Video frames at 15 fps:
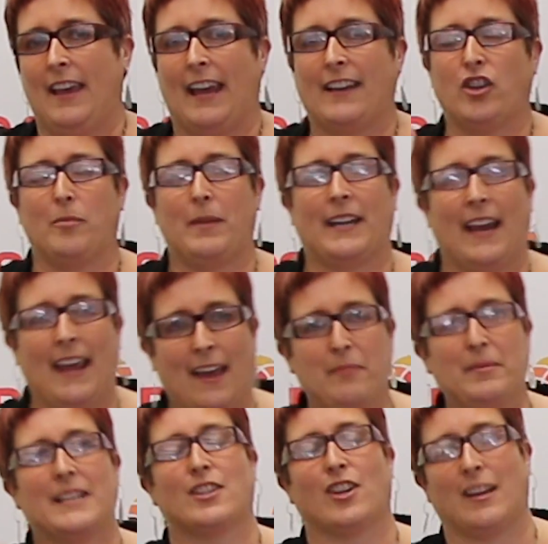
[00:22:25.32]
And no matter how
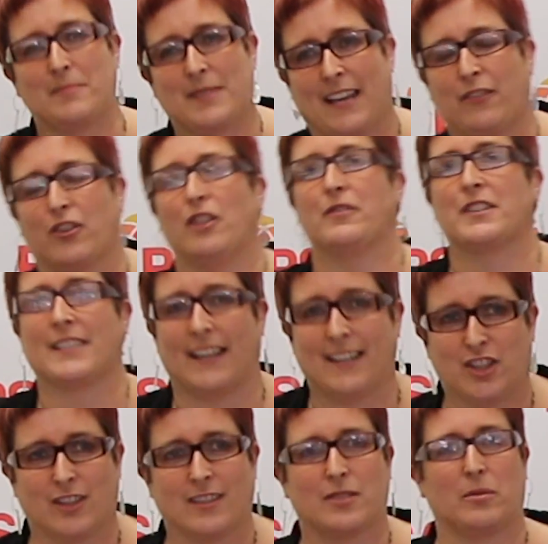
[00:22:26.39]
many times I have
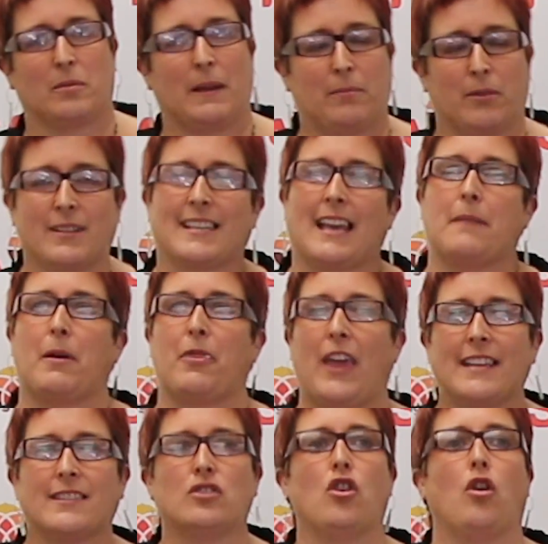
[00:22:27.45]
conversations with people who say, but
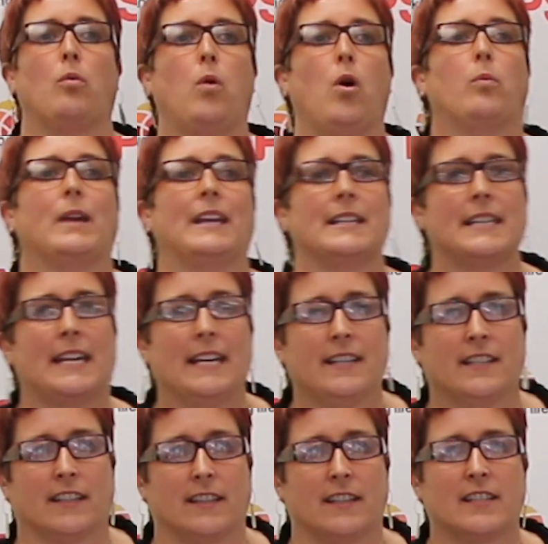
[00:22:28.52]
that's not what we
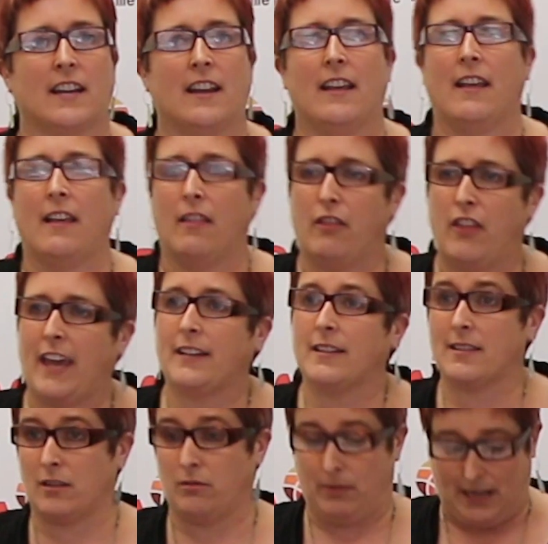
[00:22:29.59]
intended, that
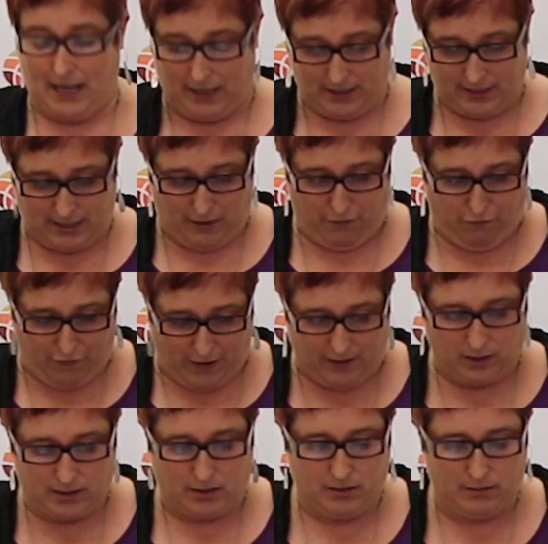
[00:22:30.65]
is the reality
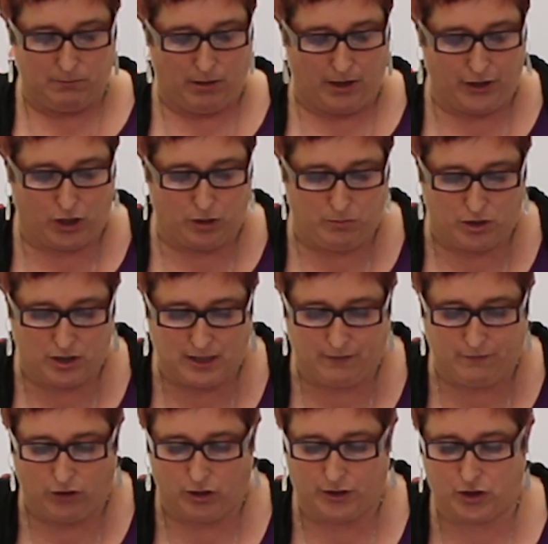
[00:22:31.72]
felt by the community
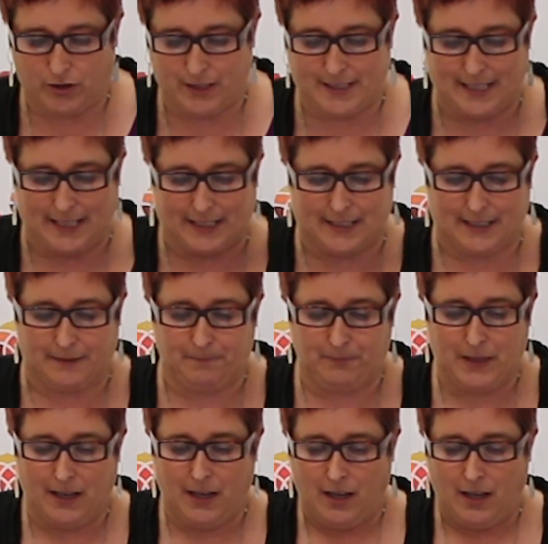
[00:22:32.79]
and voluntary sector.